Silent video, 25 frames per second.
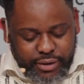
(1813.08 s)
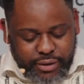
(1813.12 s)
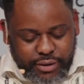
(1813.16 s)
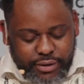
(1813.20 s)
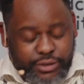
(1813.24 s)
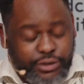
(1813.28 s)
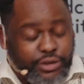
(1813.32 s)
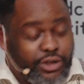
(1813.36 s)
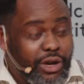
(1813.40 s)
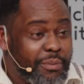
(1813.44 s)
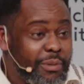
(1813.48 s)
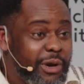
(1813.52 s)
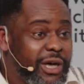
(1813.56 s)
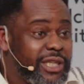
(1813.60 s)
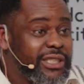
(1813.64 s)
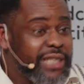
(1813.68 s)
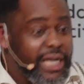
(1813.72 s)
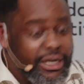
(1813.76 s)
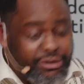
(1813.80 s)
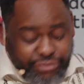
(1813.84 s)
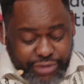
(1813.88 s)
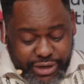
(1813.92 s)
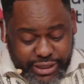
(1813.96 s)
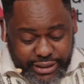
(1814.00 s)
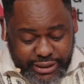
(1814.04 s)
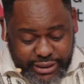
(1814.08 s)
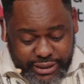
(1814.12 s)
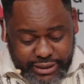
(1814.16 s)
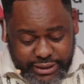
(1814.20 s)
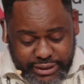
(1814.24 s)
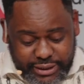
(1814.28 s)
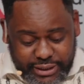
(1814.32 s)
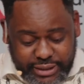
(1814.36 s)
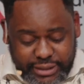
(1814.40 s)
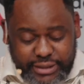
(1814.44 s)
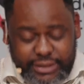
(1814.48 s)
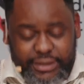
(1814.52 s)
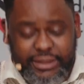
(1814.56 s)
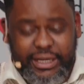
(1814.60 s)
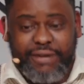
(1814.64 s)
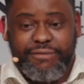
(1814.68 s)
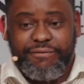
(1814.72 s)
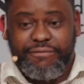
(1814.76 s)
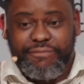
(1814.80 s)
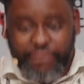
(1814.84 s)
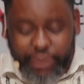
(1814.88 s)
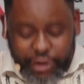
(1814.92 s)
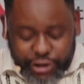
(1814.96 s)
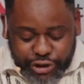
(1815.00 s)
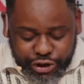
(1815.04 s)
subaltern resistance and
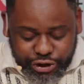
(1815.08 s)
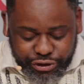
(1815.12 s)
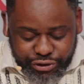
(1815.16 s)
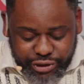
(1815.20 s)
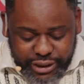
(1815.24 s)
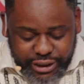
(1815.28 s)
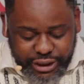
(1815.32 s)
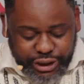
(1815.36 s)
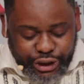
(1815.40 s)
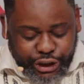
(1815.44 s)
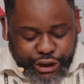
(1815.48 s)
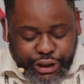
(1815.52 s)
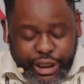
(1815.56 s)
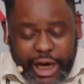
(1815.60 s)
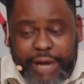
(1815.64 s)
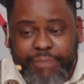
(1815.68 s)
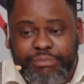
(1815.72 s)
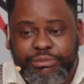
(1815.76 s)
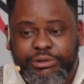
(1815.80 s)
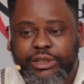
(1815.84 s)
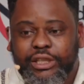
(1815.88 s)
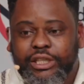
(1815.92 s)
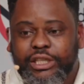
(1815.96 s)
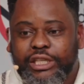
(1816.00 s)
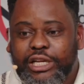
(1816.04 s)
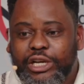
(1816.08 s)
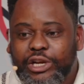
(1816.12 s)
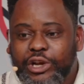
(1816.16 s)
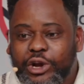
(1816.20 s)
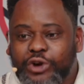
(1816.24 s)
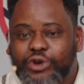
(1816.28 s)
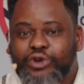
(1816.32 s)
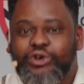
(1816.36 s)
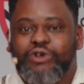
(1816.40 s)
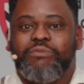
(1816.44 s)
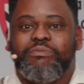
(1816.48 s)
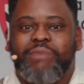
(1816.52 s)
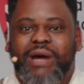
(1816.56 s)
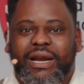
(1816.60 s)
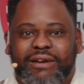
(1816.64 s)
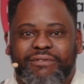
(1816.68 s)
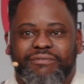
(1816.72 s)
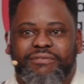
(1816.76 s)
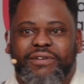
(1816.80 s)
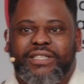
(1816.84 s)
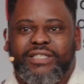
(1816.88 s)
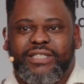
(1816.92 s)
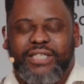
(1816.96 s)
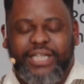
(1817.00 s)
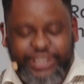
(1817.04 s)
forgeries shaped the local
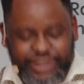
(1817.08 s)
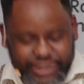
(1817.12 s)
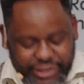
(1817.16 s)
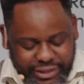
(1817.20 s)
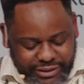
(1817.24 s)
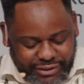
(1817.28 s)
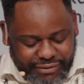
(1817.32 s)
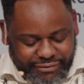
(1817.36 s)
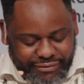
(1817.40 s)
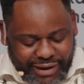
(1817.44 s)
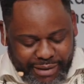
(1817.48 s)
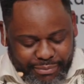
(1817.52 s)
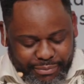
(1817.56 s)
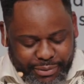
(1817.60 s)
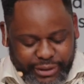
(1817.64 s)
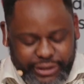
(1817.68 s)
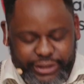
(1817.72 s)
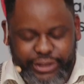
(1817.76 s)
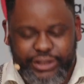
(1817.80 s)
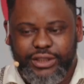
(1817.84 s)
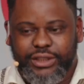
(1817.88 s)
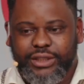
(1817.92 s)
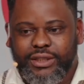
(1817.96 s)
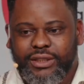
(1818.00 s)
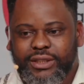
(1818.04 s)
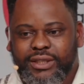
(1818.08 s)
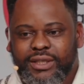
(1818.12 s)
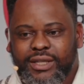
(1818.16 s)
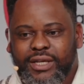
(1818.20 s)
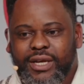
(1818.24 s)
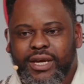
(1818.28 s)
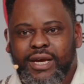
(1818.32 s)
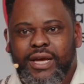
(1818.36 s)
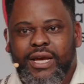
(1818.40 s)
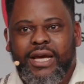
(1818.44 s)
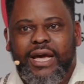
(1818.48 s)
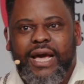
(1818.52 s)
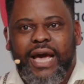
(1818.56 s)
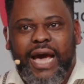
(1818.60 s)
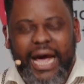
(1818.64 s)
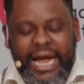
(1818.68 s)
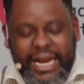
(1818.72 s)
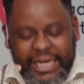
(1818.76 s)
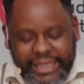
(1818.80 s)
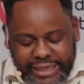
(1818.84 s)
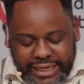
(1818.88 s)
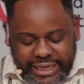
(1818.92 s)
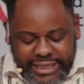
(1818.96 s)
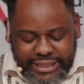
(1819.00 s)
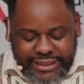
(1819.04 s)
manifestations of abolition.
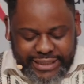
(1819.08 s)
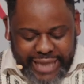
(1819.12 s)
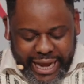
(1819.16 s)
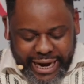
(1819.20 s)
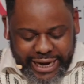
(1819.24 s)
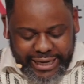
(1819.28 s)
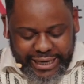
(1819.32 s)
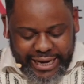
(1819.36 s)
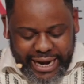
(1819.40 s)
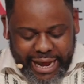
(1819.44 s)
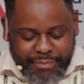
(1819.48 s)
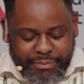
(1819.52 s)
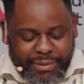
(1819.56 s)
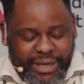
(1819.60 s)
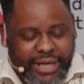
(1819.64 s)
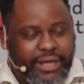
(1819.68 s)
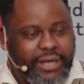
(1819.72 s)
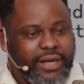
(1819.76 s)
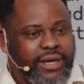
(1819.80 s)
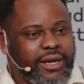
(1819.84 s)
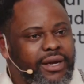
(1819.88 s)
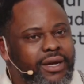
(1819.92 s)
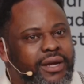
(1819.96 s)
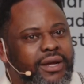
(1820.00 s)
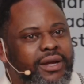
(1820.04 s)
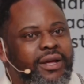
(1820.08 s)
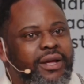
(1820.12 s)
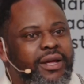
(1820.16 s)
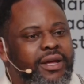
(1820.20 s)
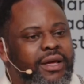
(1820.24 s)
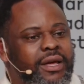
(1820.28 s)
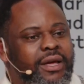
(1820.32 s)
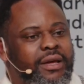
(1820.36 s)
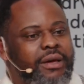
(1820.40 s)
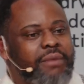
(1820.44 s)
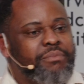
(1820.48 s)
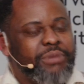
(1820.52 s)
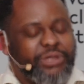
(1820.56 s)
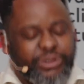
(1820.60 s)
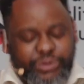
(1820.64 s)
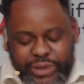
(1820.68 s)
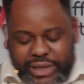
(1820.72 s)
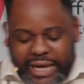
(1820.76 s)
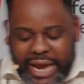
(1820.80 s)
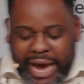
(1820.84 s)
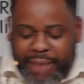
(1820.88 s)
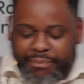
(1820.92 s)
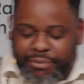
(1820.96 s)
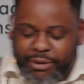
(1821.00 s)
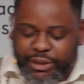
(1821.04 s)
And this dynamic between
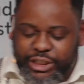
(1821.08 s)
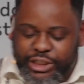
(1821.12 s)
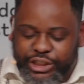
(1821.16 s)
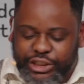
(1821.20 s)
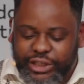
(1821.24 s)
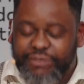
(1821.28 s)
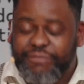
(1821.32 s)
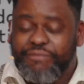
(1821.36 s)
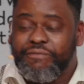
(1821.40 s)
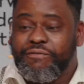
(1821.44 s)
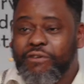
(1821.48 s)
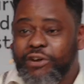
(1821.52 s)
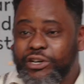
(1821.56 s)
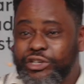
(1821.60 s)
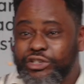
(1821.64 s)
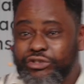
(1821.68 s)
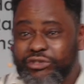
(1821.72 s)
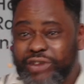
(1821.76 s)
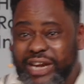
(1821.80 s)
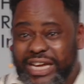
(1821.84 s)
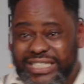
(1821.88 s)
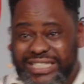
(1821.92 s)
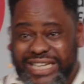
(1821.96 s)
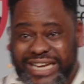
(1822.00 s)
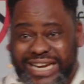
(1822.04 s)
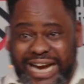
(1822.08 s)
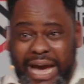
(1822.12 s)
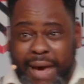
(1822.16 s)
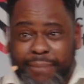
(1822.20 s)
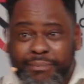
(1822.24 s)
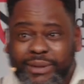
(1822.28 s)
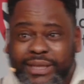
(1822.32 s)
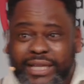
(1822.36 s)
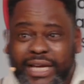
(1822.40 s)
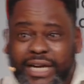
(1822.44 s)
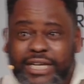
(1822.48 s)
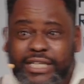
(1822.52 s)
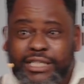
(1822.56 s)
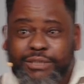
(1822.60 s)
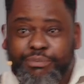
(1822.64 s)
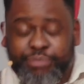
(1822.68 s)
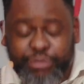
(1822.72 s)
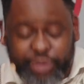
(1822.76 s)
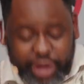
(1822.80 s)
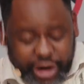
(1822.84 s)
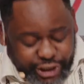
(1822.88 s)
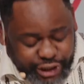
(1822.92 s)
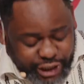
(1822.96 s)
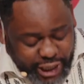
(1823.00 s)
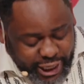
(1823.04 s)
abolition forgery as a capitalist
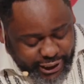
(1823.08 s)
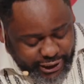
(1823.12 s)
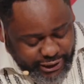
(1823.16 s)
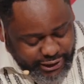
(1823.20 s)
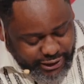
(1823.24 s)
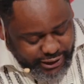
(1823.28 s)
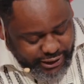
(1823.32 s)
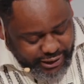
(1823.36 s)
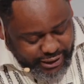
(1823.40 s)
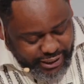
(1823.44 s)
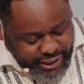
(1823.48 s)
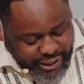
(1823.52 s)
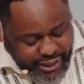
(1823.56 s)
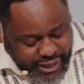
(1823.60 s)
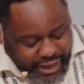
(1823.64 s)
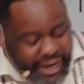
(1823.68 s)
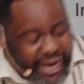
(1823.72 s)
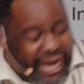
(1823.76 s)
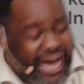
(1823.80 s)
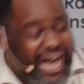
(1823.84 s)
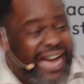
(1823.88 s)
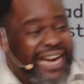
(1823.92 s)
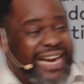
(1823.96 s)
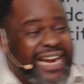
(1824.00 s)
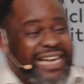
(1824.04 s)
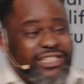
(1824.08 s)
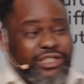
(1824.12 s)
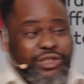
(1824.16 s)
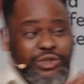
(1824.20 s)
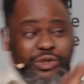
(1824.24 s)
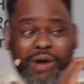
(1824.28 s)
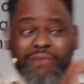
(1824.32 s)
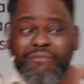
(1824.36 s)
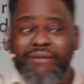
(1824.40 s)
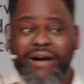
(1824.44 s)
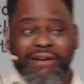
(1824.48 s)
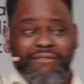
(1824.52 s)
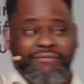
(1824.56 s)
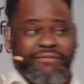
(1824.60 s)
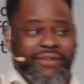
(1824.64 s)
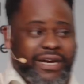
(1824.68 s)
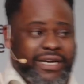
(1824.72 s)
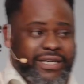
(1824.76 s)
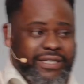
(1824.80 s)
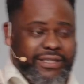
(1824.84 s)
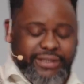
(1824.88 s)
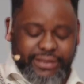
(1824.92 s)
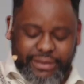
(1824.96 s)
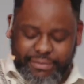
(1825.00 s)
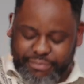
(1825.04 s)
project and as
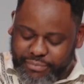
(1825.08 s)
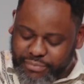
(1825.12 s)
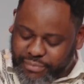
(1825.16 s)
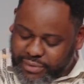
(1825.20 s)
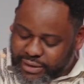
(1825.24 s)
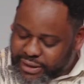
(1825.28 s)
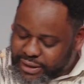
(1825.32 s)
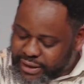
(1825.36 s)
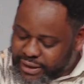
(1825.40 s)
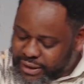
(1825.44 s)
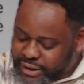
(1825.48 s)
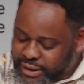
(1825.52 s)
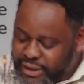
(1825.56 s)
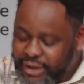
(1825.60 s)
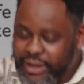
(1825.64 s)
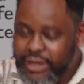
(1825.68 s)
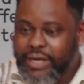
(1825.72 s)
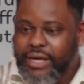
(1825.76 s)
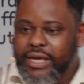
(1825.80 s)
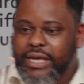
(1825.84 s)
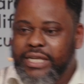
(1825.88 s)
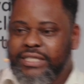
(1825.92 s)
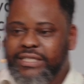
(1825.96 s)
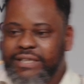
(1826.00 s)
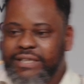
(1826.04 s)
survivalism is